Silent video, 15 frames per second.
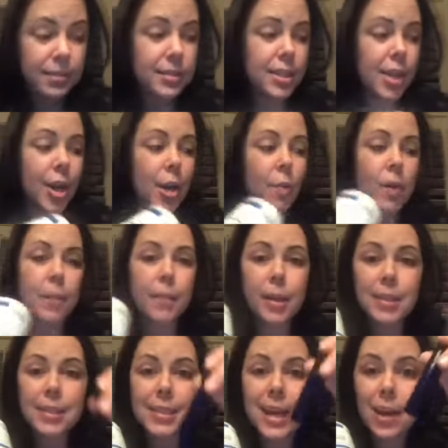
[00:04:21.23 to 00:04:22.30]
So you don't want to
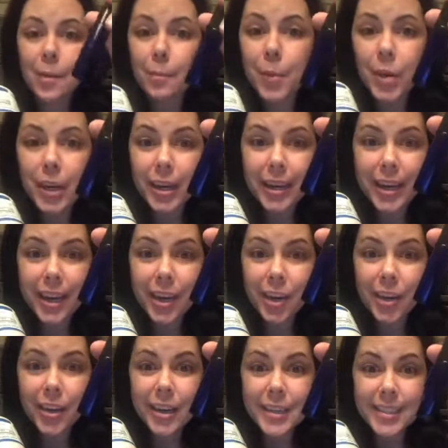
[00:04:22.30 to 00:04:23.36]
melt it down and put it in
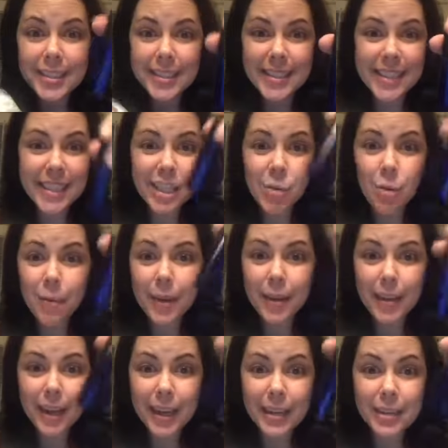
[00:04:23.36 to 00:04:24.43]
here because then you won't be able
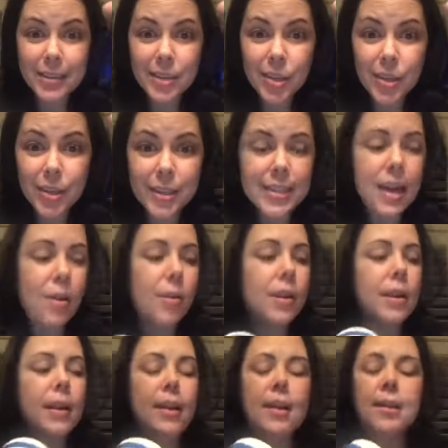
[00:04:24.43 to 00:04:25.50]
to get this goodness out.
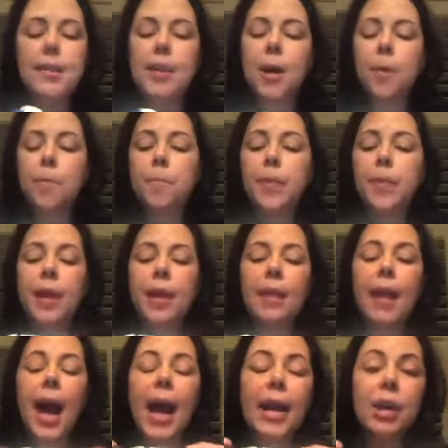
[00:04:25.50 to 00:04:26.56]
So
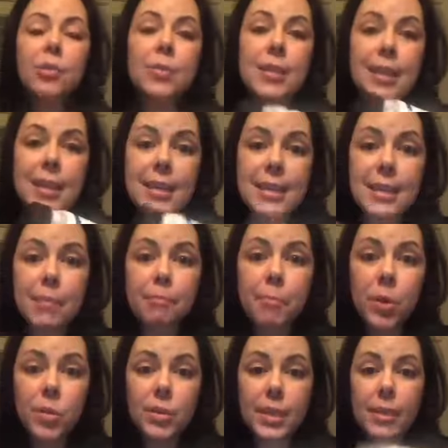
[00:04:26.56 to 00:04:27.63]
I use this
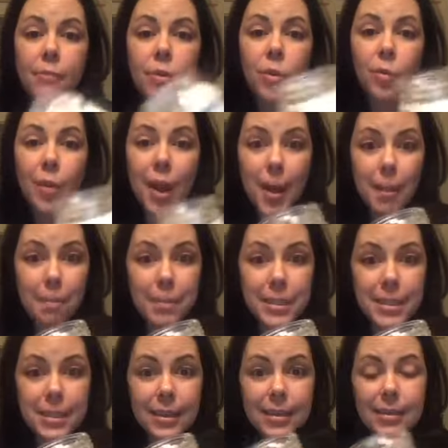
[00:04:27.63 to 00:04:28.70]
mostly for
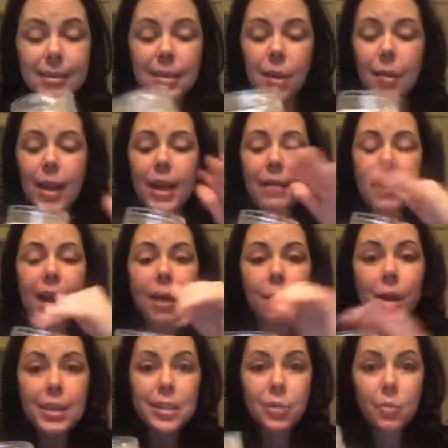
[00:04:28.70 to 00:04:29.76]
rubs. So anything I
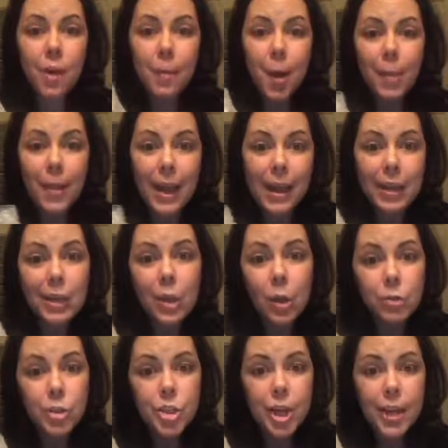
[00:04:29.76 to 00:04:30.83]
want to rub on like a
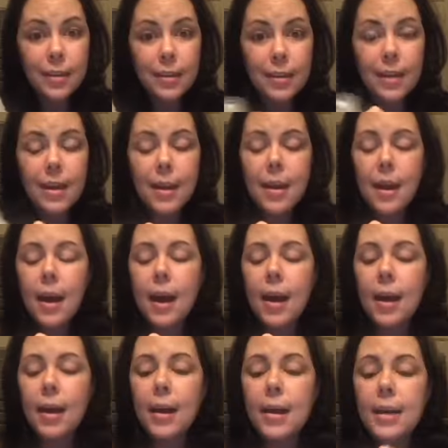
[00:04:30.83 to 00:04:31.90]
lotion,
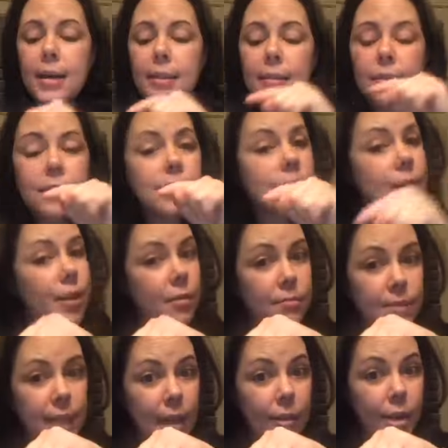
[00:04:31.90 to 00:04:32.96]

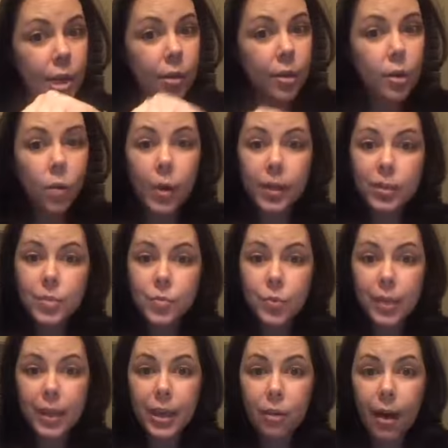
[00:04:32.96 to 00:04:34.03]
solid coconut oil is
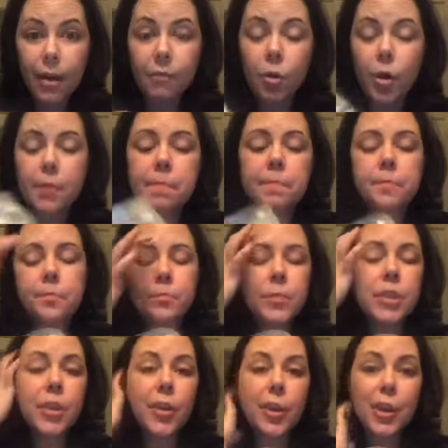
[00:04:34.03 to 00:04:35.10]
really great for.
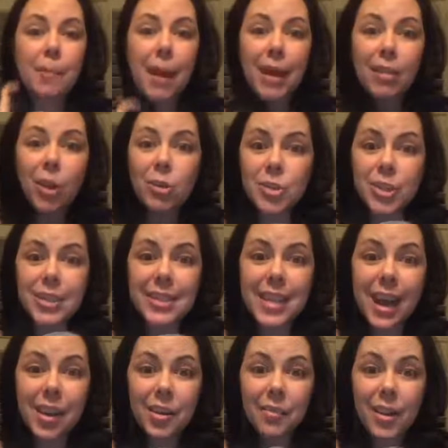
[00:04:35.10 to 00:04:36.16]
So you can make lotions
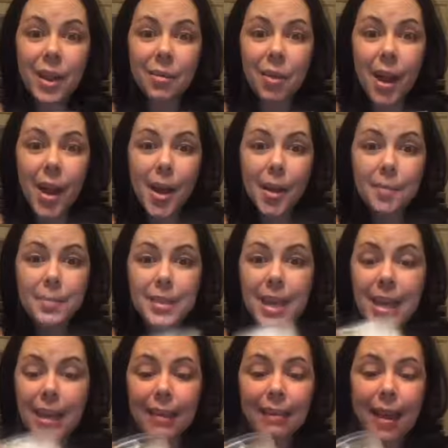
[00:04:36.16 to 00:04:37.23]
out of it, rubs,
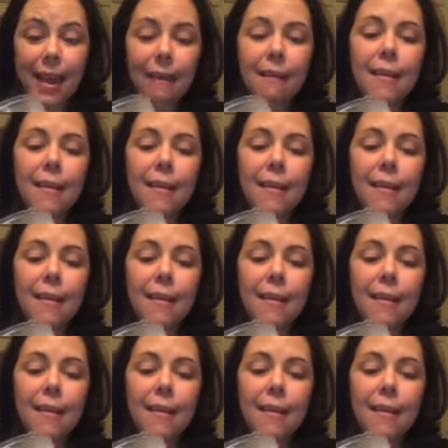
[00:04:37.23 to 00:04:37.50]
anything.